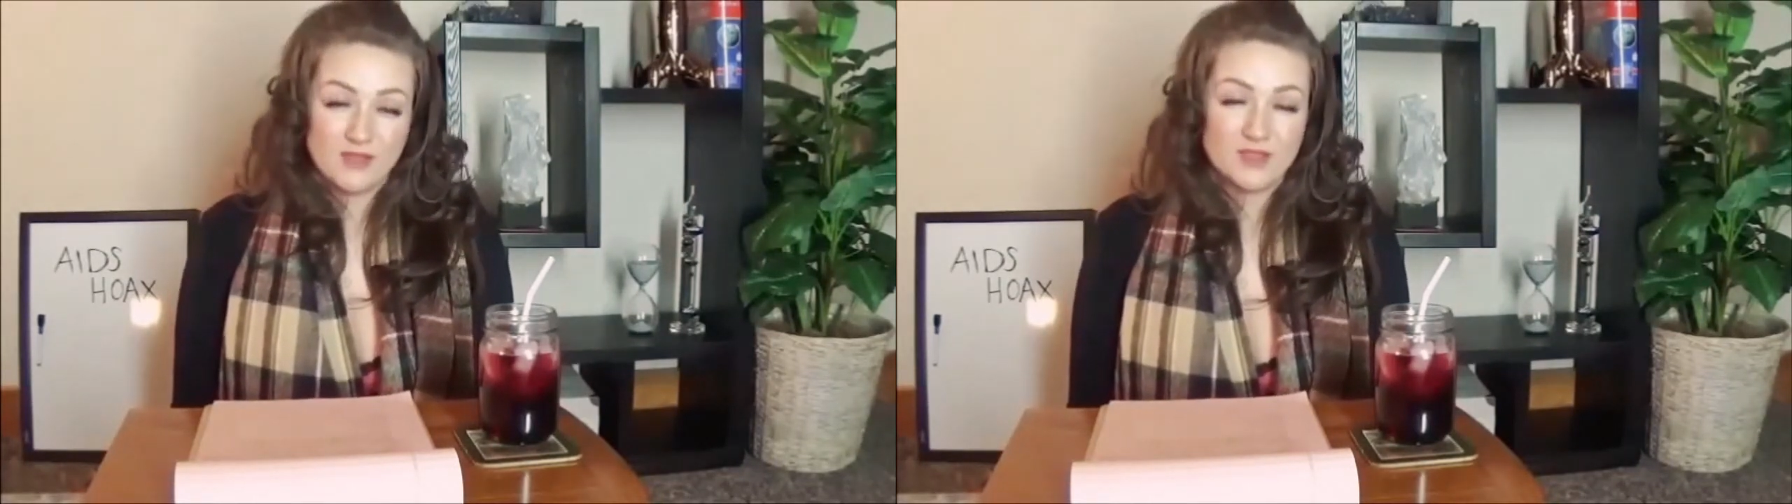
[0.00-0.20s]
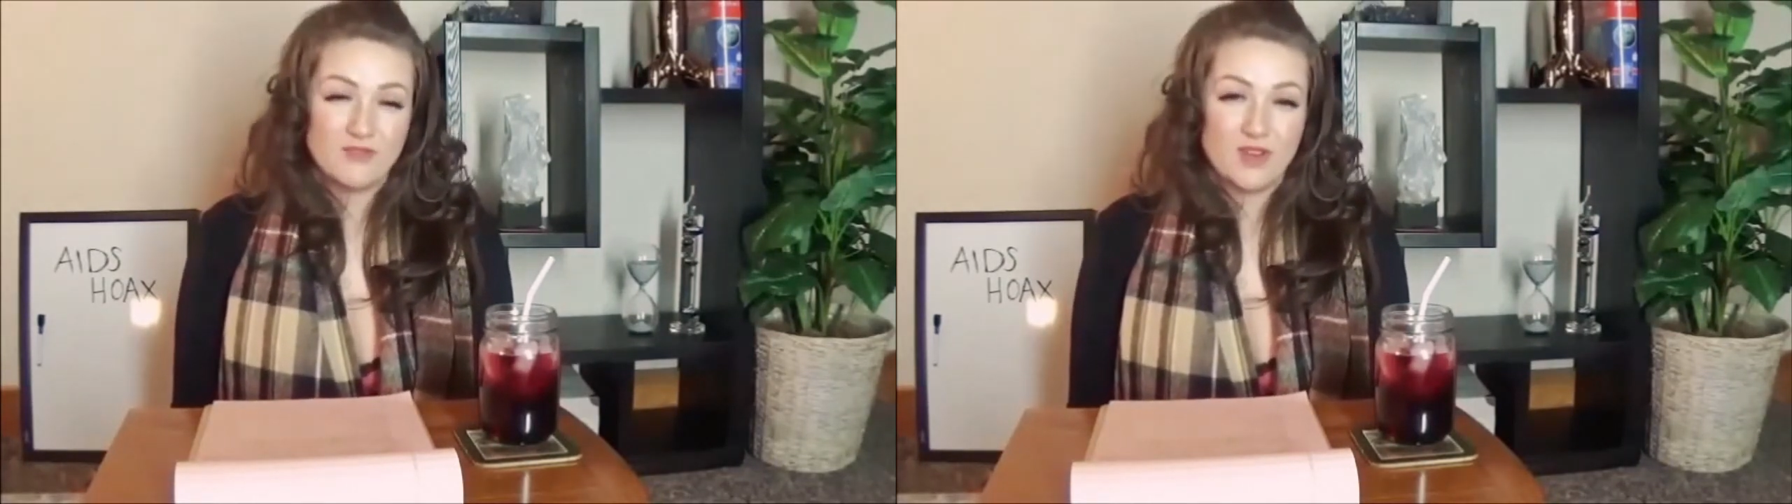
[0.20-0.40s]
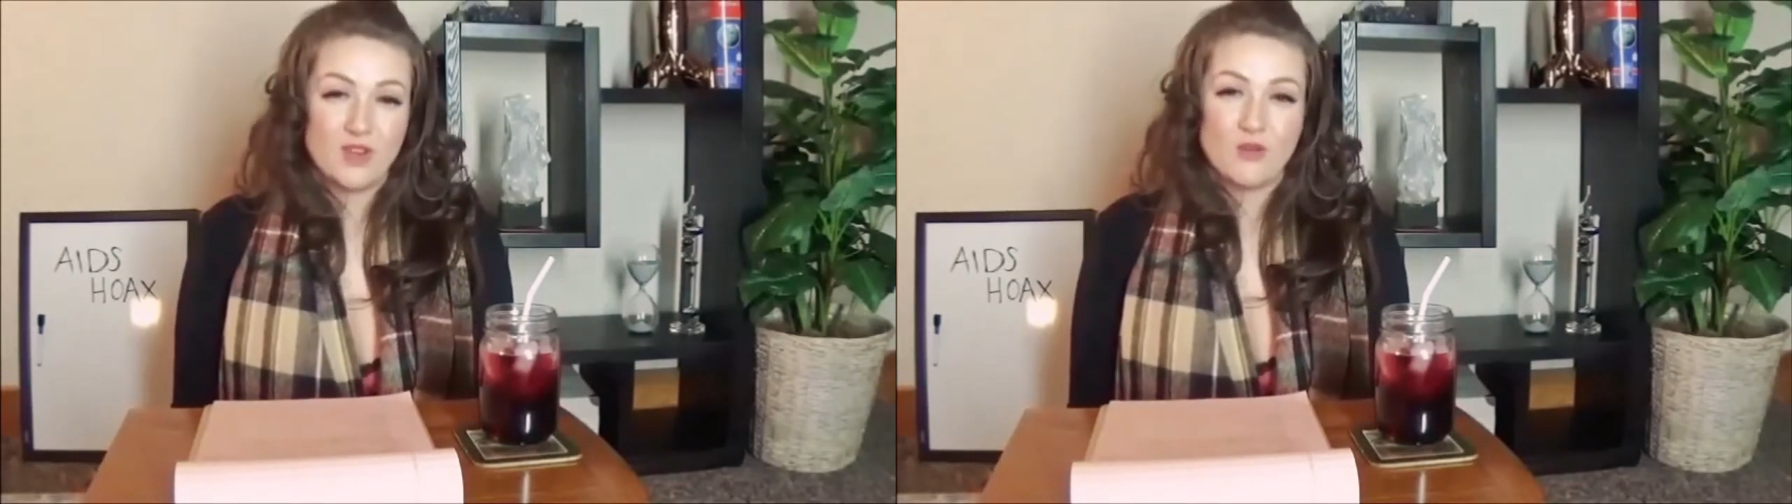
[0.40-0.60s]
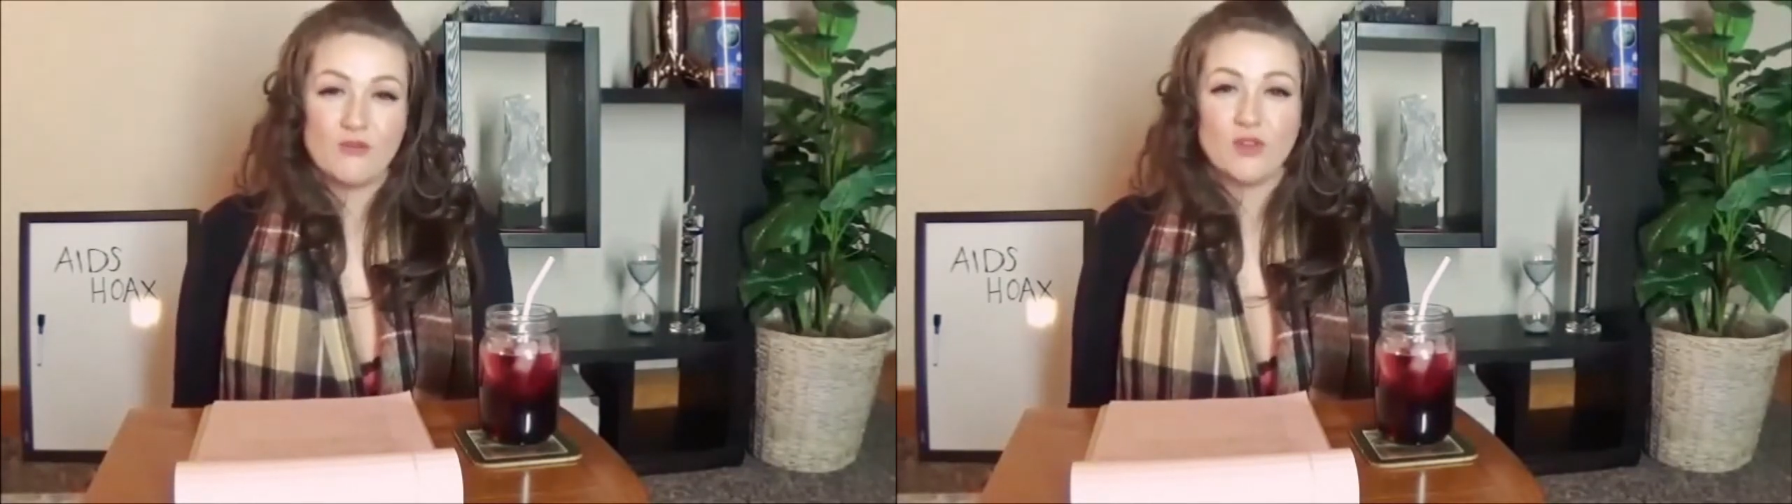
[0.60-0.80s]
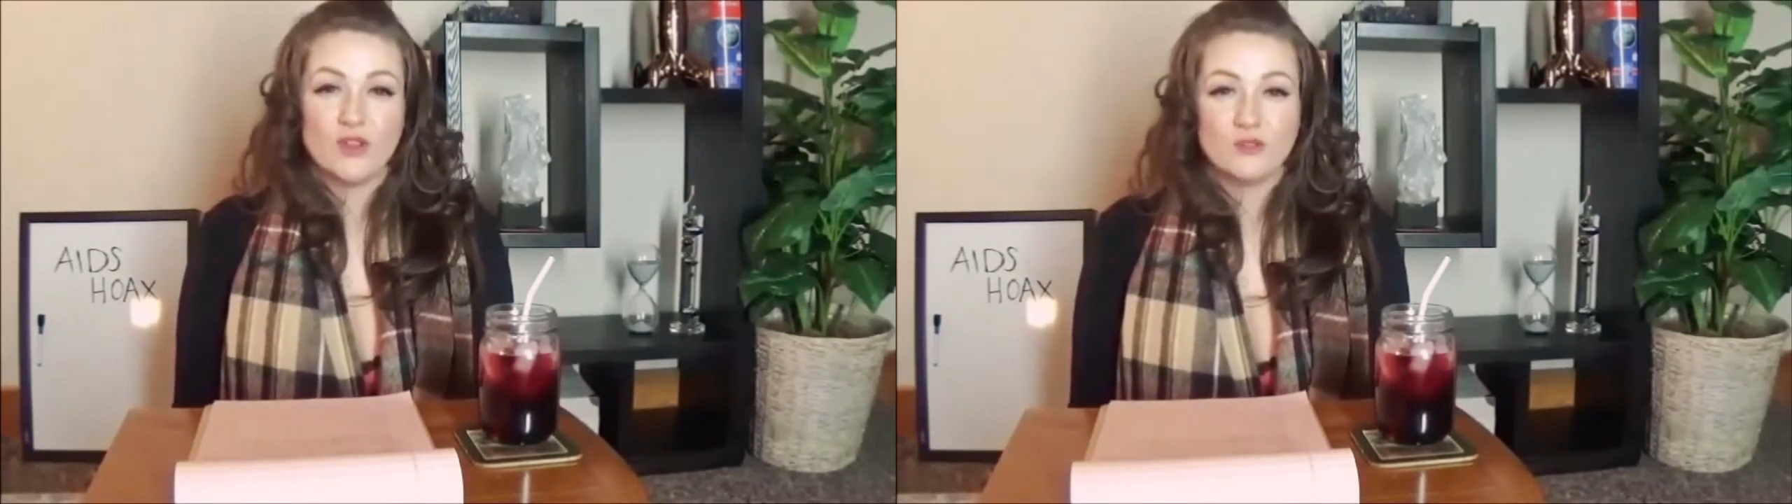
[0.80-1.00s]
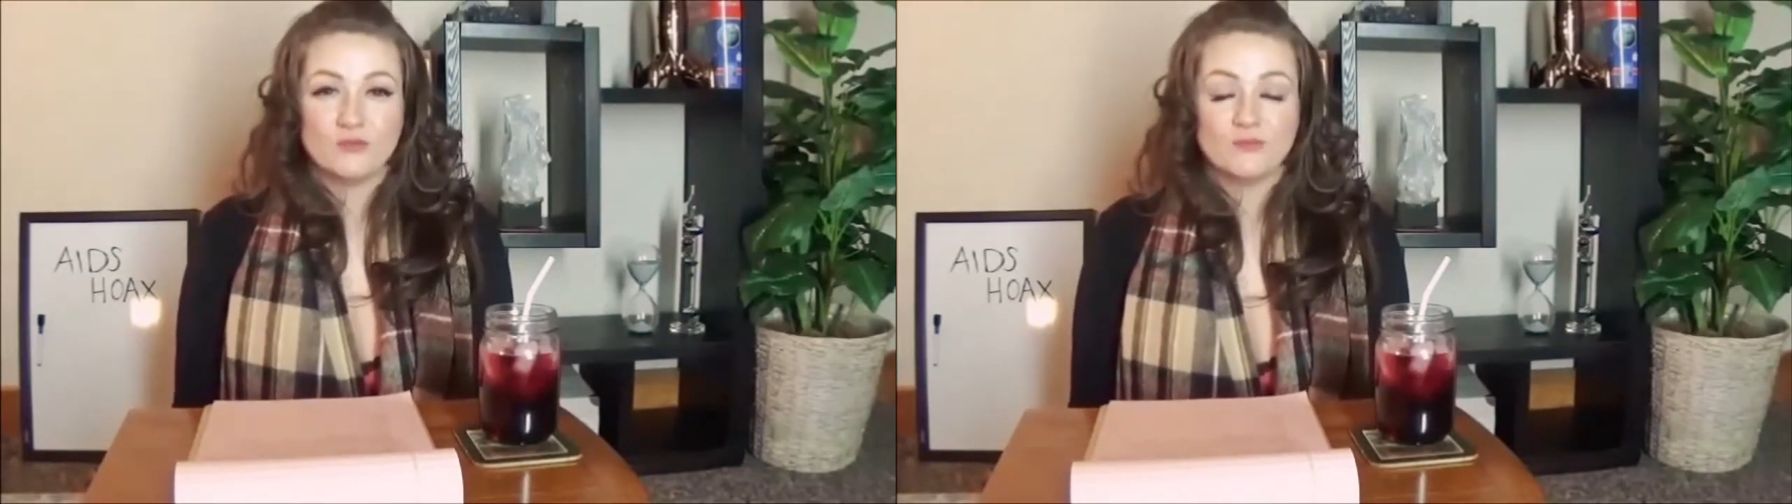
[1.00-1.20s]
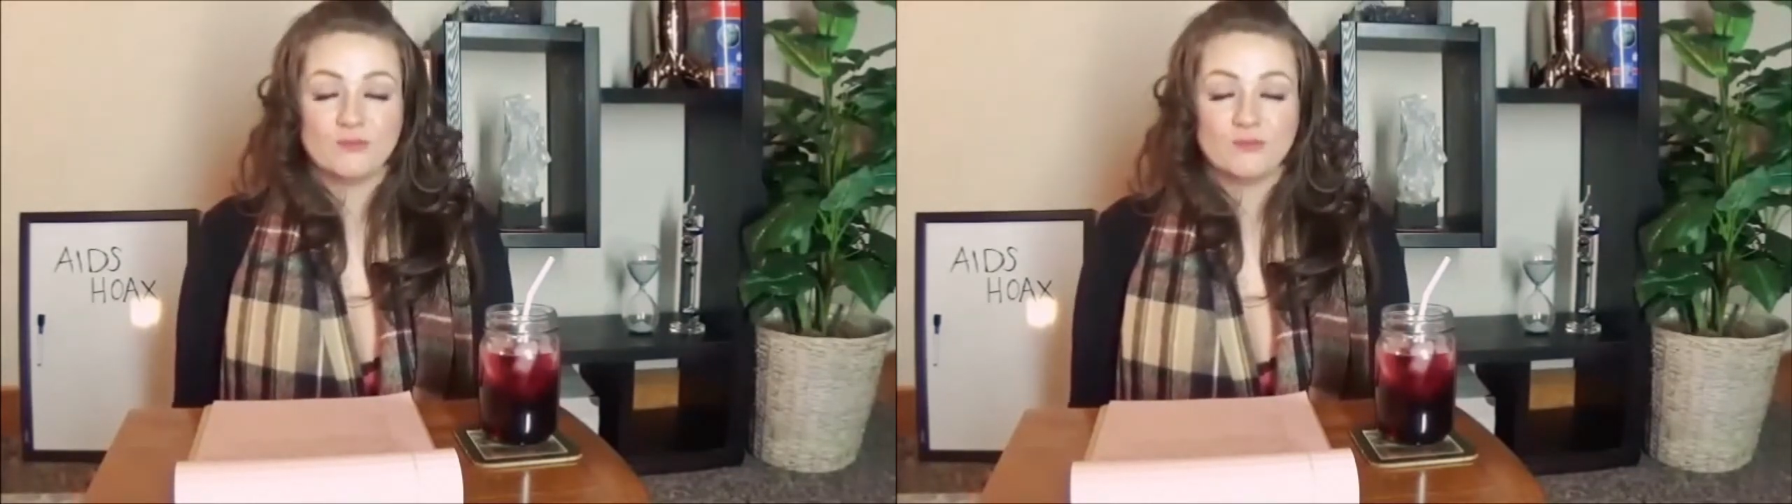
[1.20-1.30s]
this video for you.